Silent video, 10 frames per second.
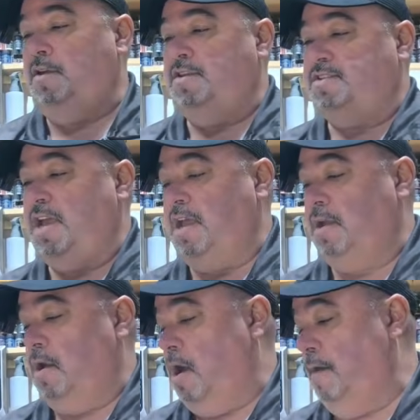you just take
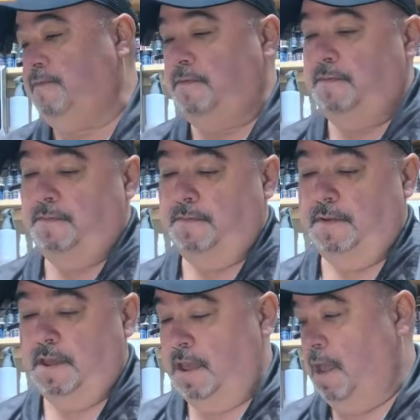it off,
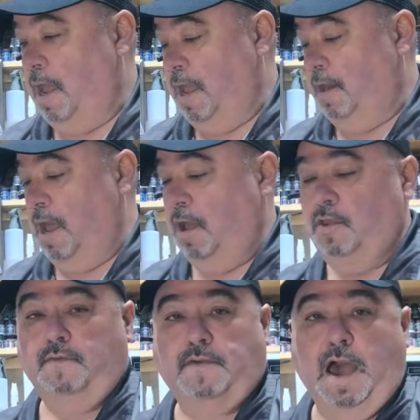and now
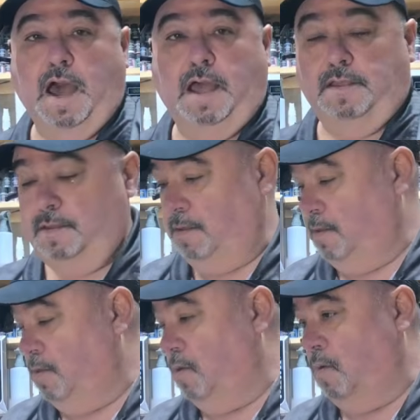you've got
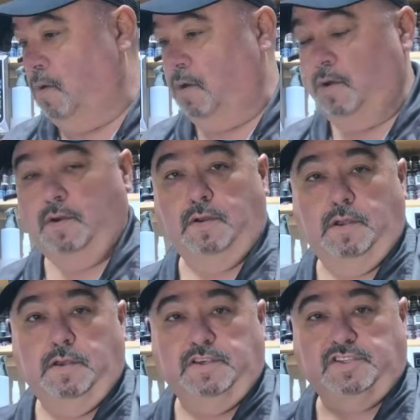your
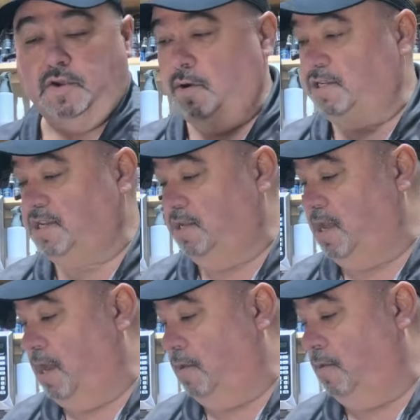storage
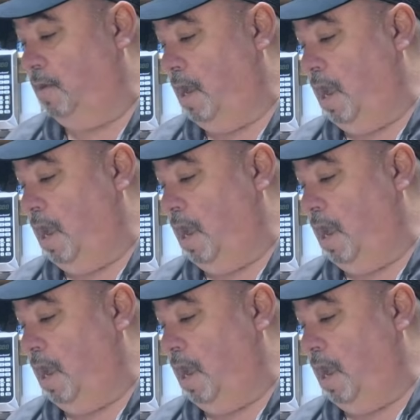container,